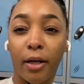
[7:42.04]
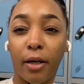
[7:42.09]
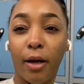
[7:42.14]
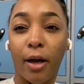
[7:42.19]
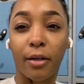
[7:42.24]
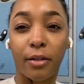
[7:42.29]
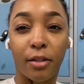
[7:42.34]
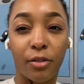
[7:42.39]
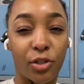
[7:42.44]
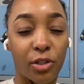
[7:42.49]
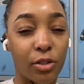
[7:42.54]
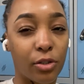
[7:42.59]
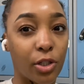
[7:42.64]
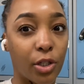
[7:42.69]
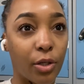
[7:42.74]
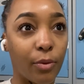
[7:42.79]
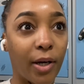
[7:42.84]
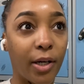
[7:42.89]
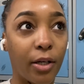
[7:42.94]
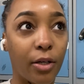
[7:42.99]
I kind of
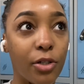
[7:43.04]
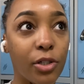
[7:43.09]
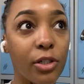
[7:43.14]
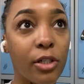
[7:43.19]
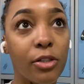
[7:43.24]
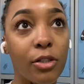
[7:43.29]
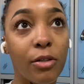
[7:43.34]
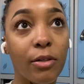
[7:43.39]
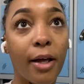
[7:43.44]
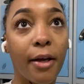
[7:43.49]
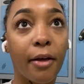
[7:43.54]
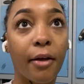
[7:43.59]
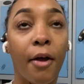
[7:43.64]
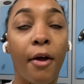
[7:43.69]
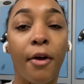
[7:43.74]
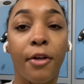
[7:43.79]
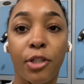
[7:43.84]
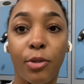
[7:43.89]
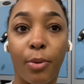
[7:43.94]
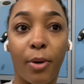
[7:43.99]
do. I usually do like
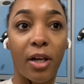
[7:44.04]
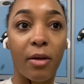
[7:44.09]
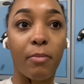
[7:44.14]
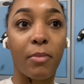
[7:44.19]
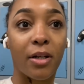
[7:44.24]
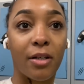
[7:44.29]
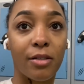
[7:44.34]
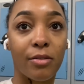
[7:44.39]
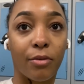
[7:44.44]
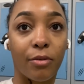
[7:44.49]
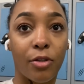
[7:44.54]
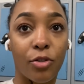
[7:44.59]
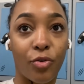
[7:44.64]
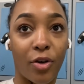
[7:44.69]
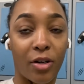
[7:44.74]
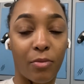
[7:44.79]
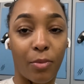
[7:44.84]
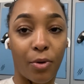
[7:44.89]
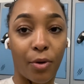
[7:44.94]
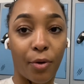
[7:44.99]
20 minutes on the
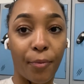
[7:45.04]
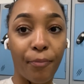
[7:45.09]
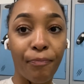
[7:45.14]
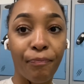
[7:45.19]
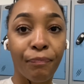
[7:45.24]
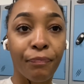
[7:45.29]
treadmill,